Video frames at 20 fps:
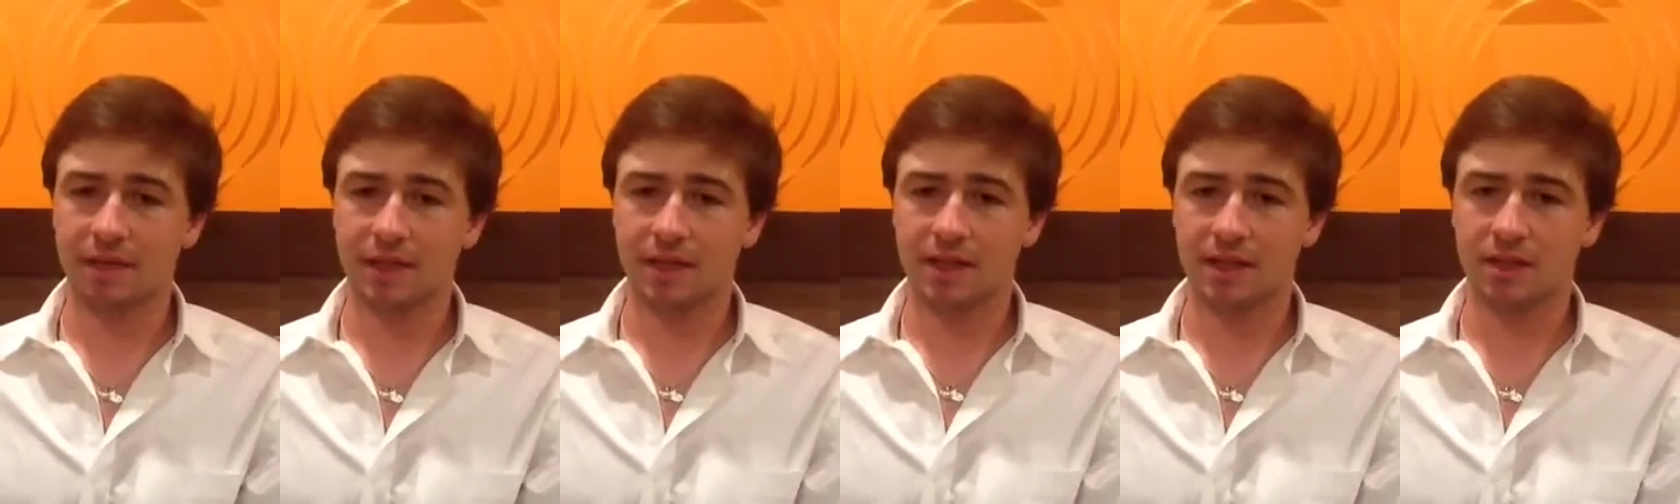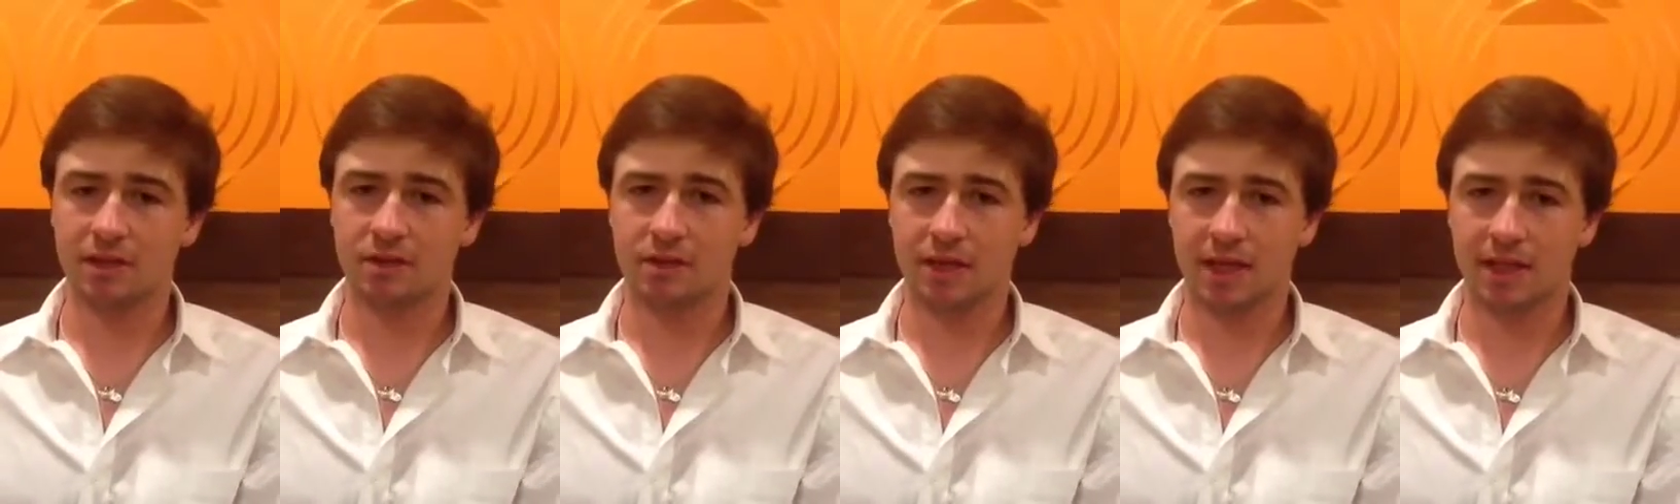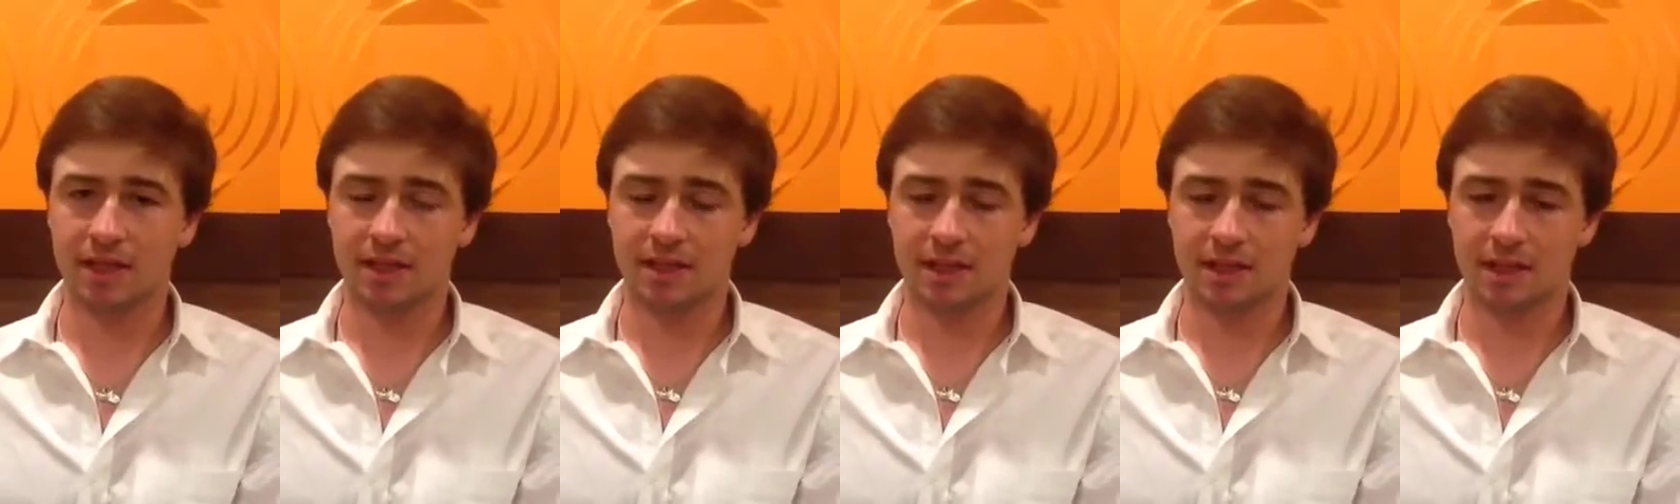and he
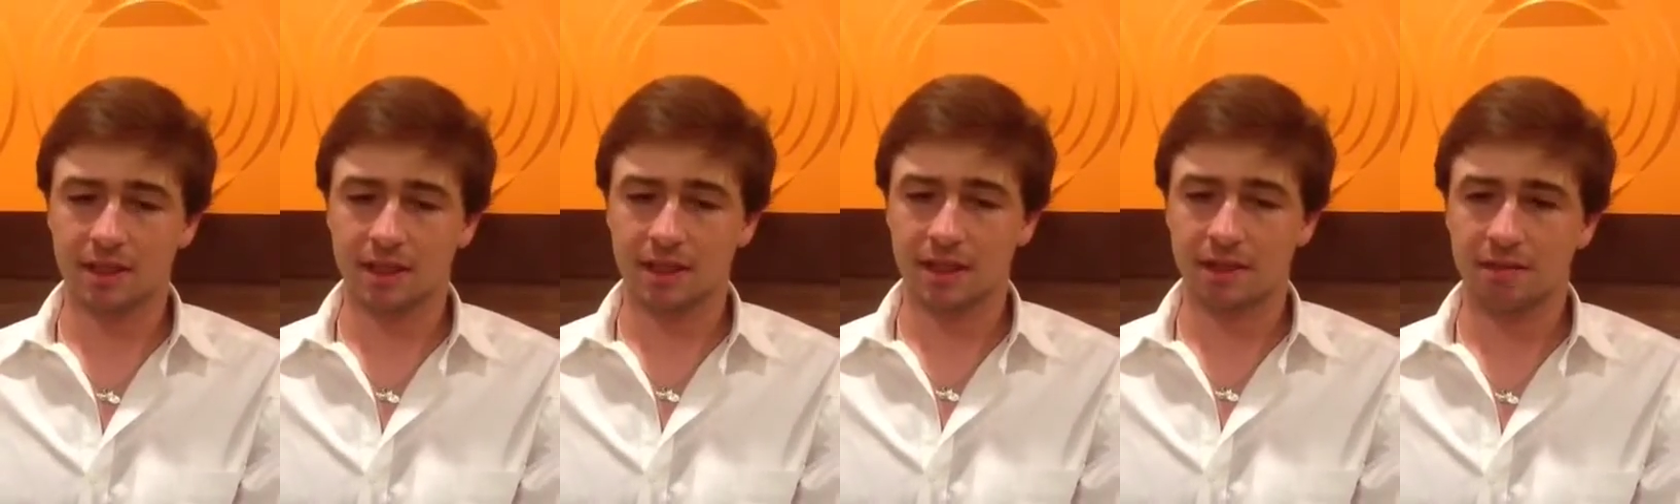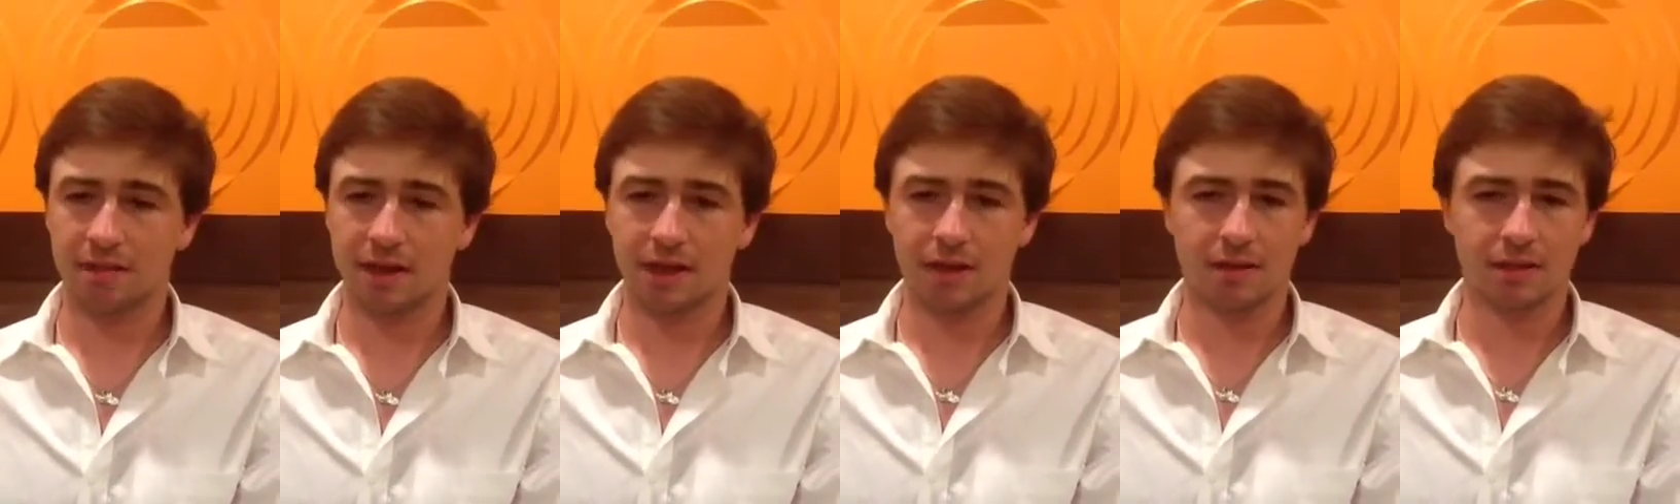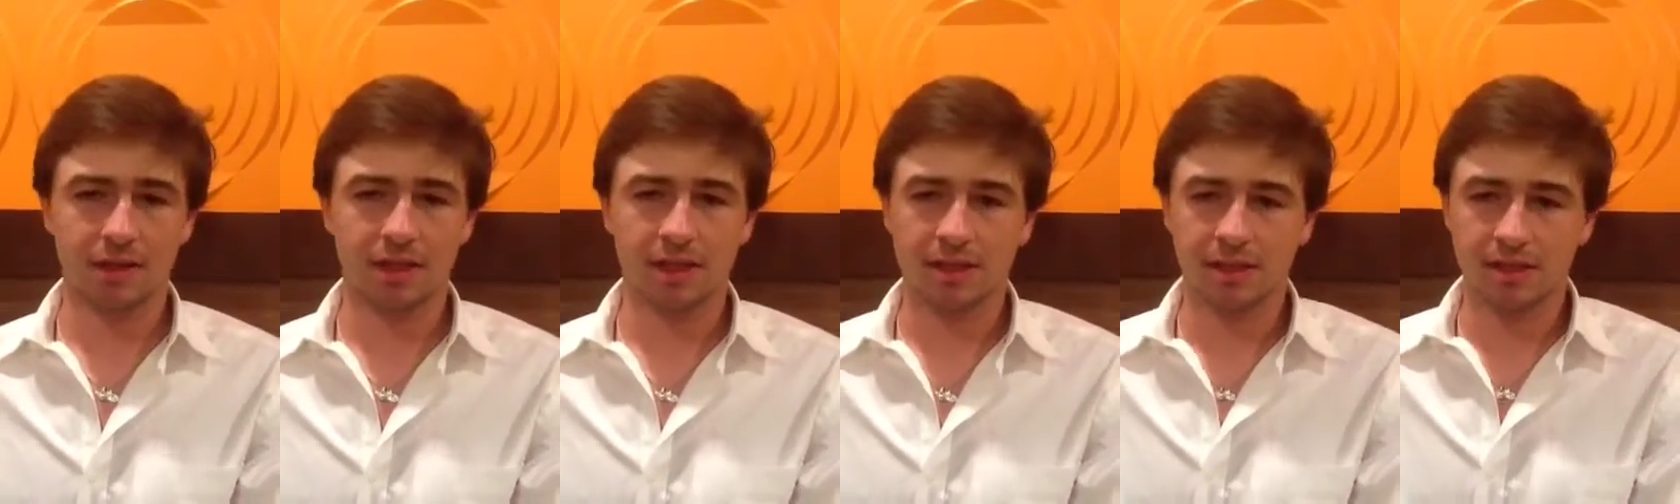tries to convey
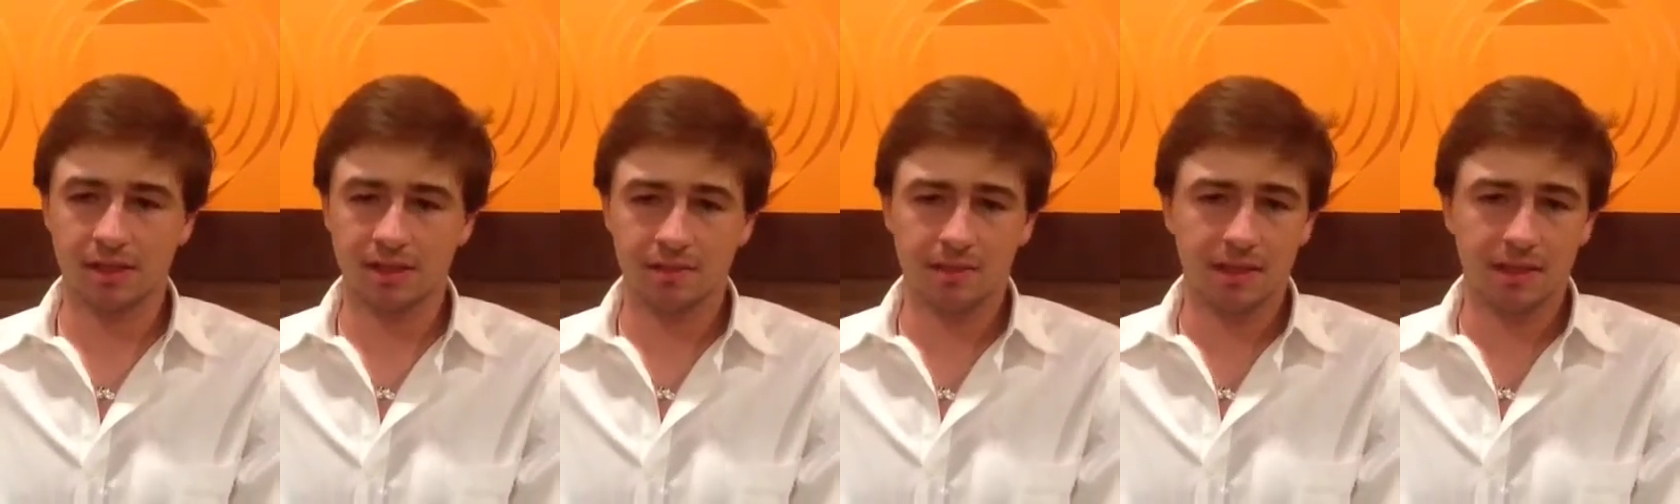those lessons